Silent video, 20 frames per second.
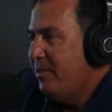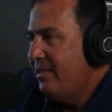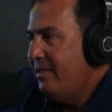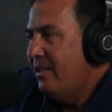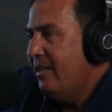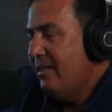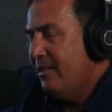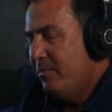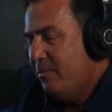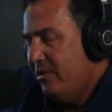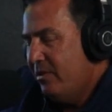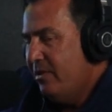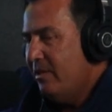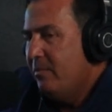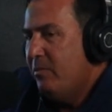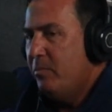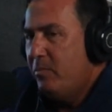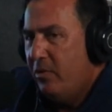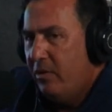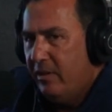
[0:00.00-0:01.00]
but yeah, the
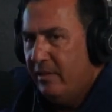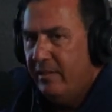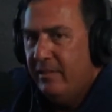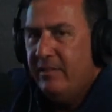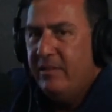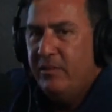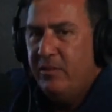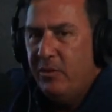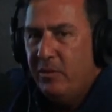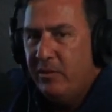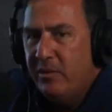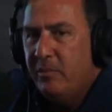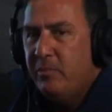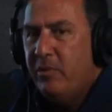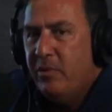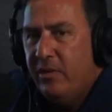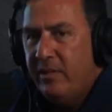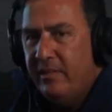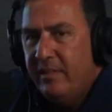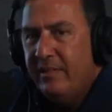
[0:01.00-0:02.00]
pajama parties, the toga
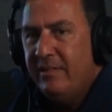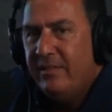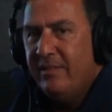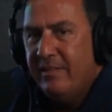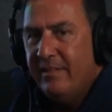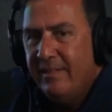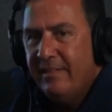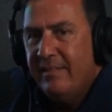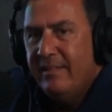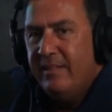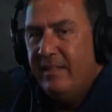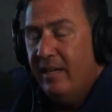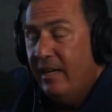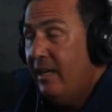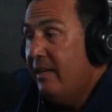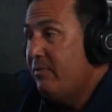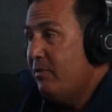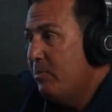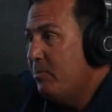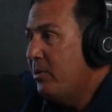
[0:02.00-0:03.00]
parties, and yeah, I
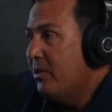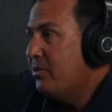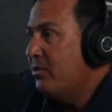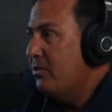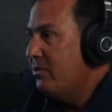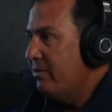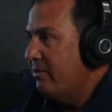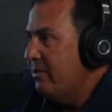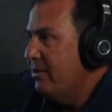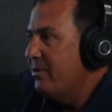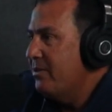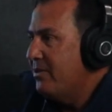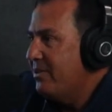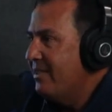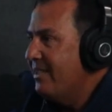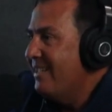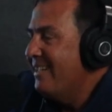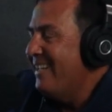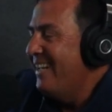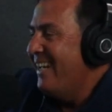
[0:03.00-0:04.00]
have some pictures of those.
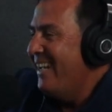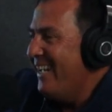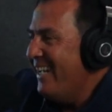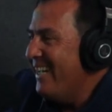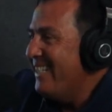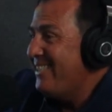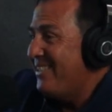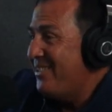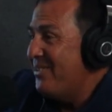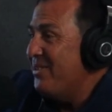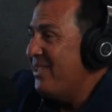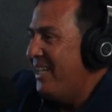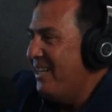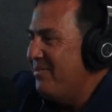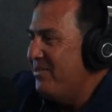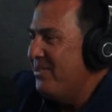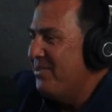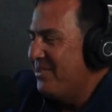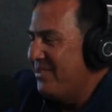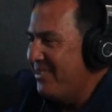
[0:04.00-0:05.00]
I still
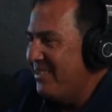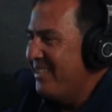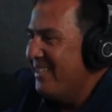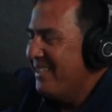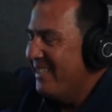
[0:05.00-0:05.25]
have those.